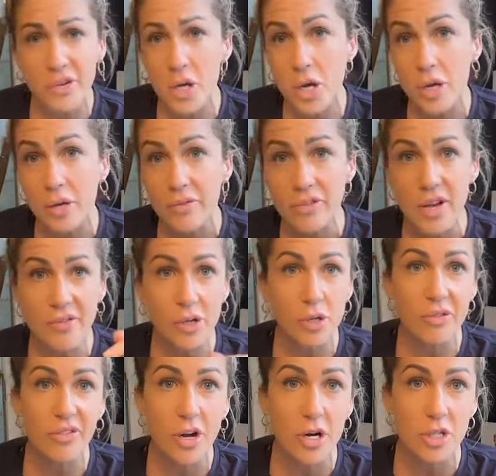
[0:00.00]
nice for you if you have a
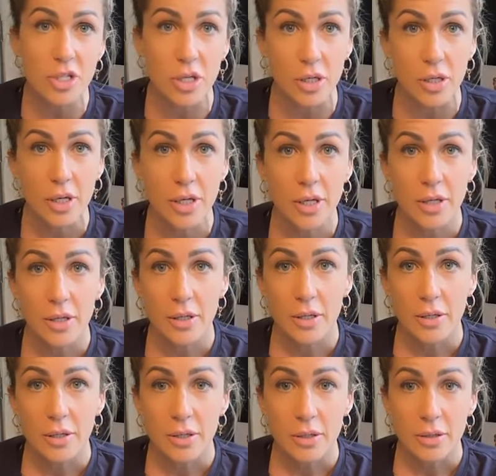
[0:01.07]
good photo shoot.
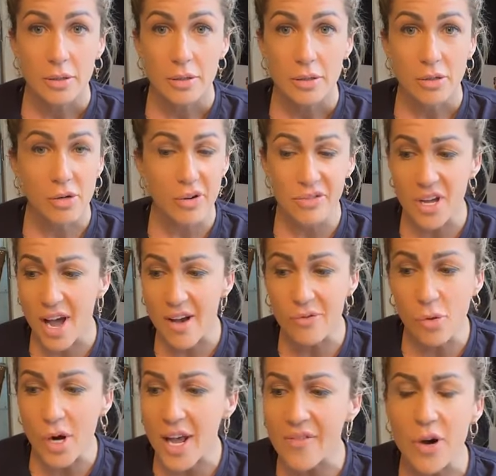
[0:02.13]
Or if you
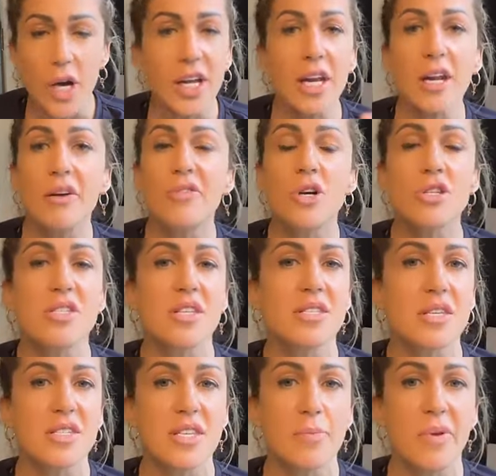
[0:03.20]
have whatever, any of those
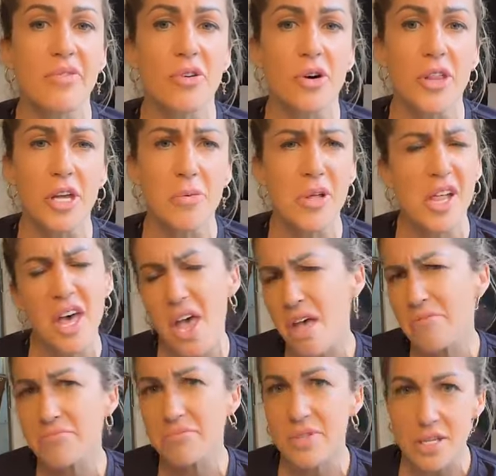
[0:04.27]
things I said before, they're gonna
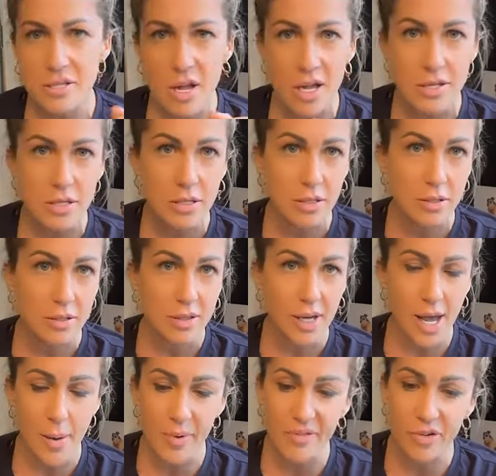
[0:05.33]
be like, that's nice.
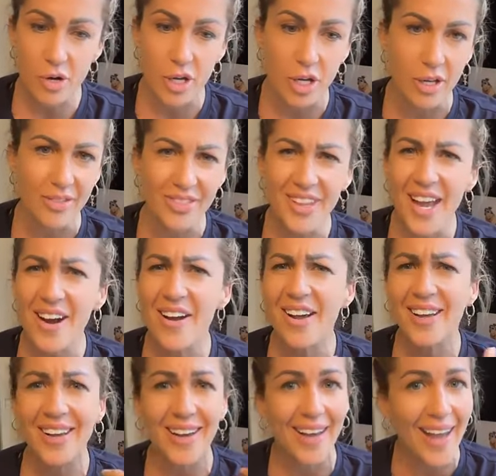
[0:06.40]
They're happy for you. They
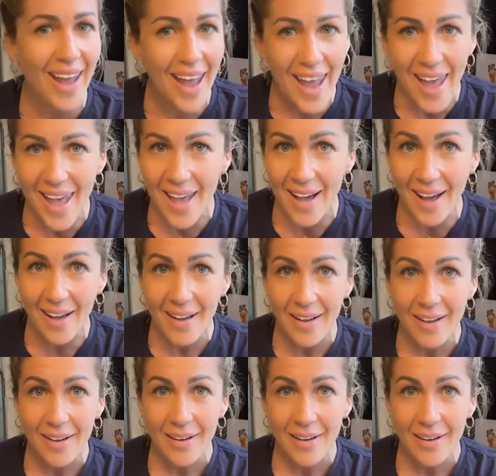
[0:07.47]
don't care.